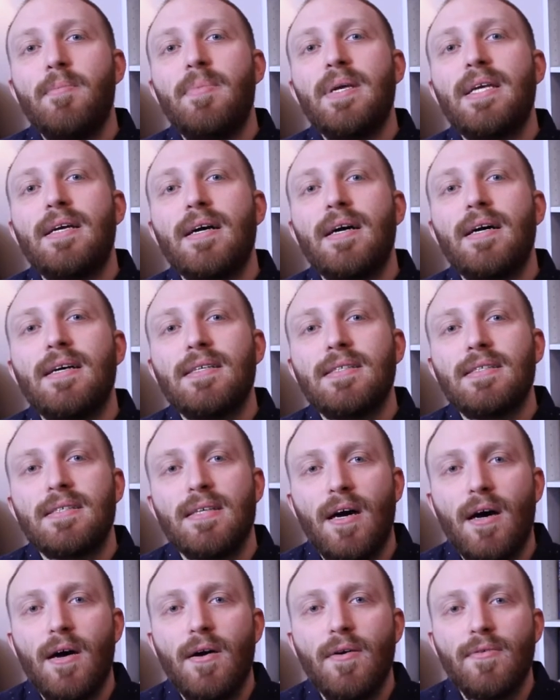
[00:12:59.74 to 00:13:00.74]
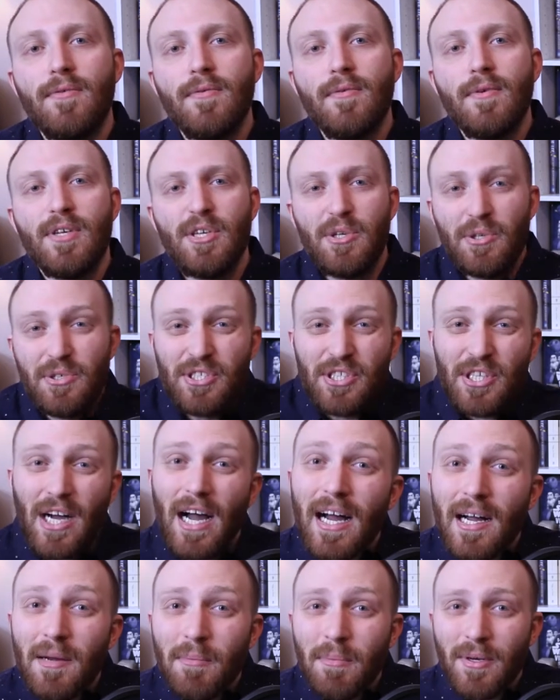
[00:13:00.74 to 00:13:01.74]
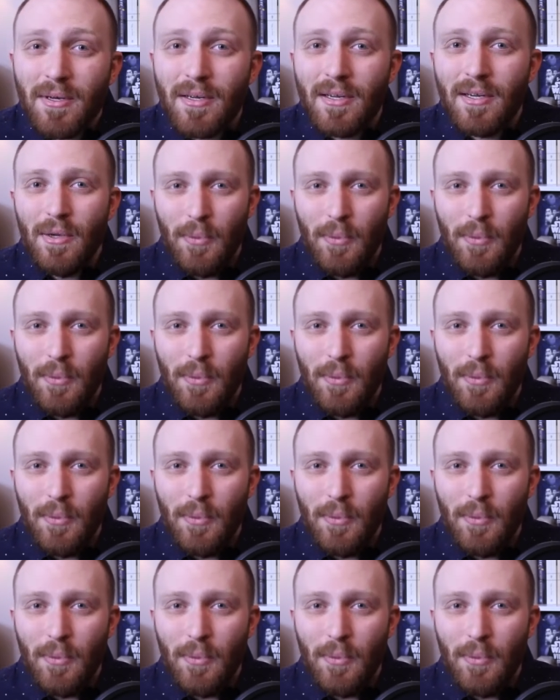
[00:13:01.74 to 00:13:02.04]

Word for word: because of your job